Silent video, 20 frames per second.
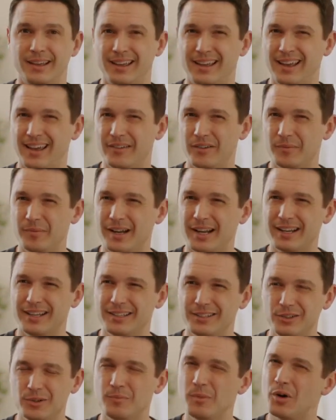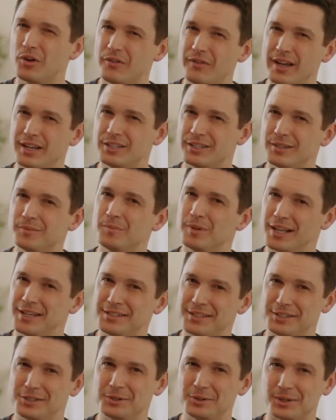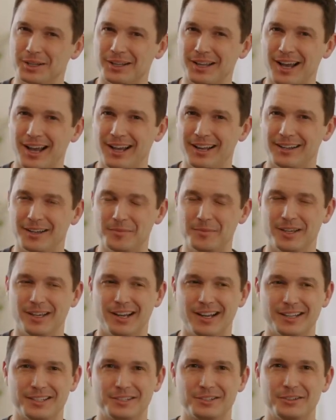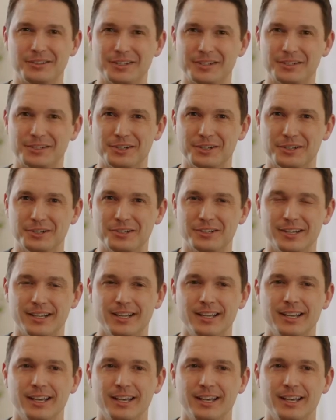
Everybody, your motivation plays into it a lot, I'll be honest, on this surgery.